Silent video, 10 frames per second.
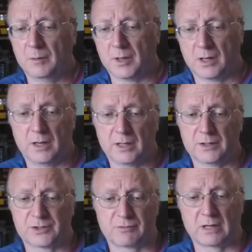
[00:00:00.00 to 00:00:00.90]
a
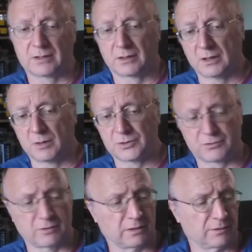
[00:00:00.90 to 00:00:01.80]
higher strength and a lower
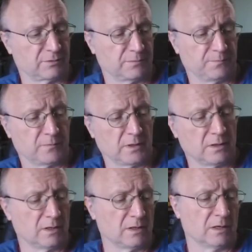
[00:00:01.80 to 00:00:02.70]
strength,
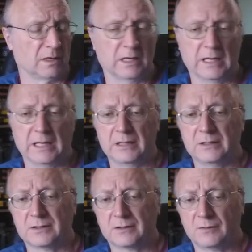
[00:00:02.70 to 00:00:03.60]

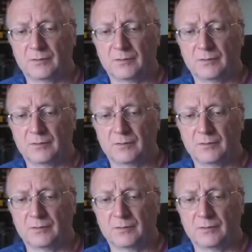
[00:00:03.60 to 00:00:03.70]
and